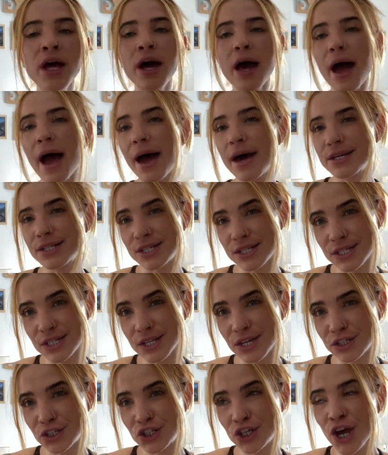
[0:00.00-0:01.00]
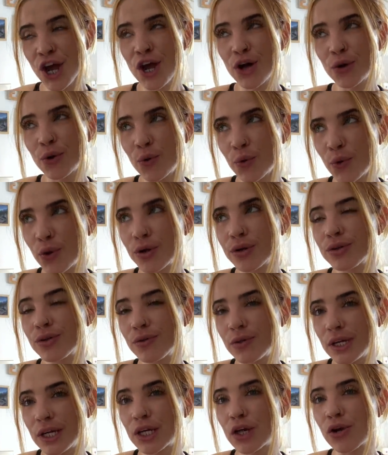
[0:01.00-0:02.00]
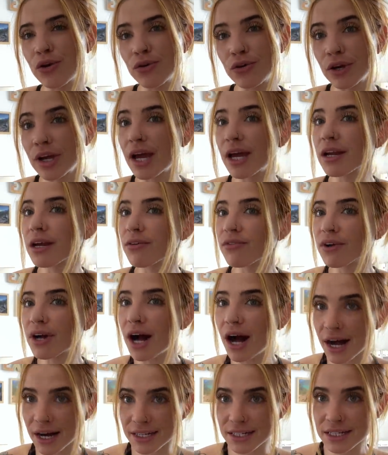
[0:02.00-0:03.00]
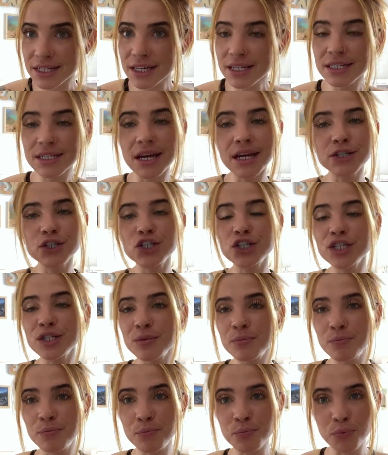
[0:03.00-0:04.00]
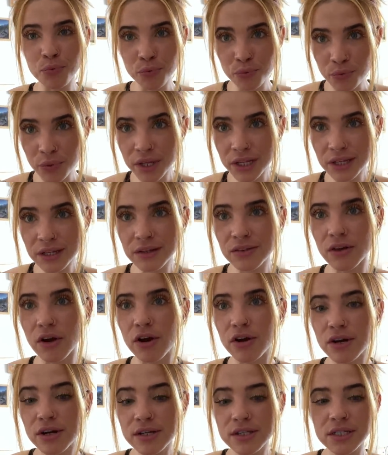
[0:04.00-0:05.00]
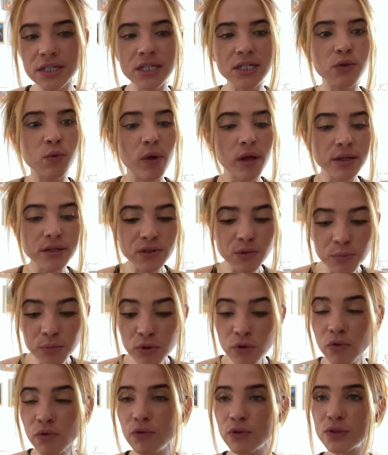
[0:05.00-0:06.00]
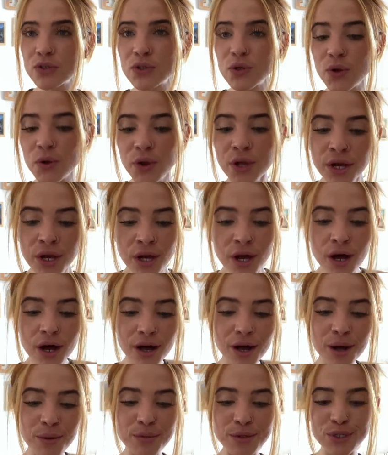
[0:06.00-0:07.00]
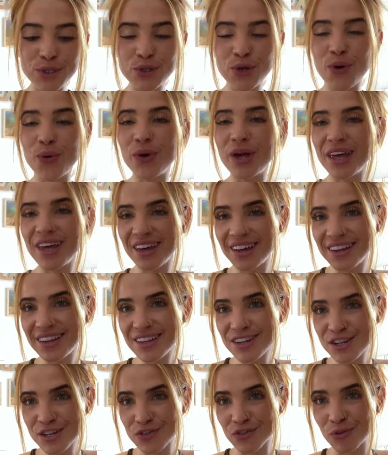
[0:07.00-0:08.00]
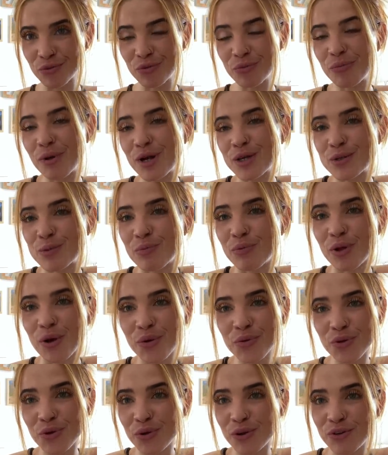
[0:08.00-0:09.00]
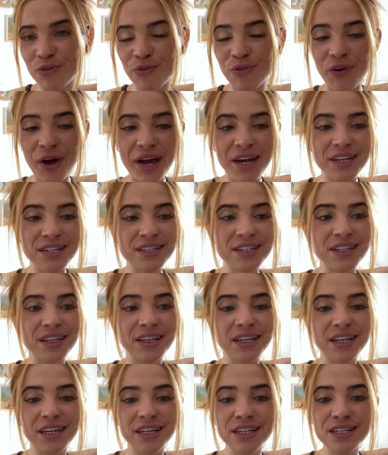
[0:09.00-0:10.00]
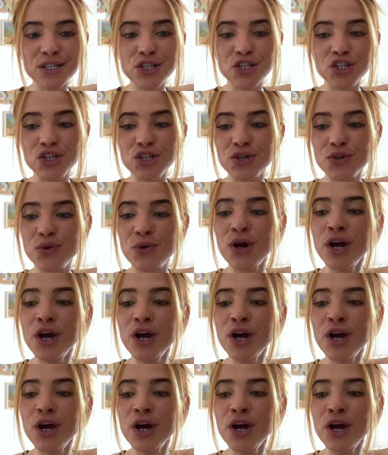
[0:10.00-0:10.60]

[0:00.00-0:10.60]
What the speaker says: has such cool, unique, creative content, and she's a brilliant artist as well as a beautiful soul. So in the description box below, you can find links to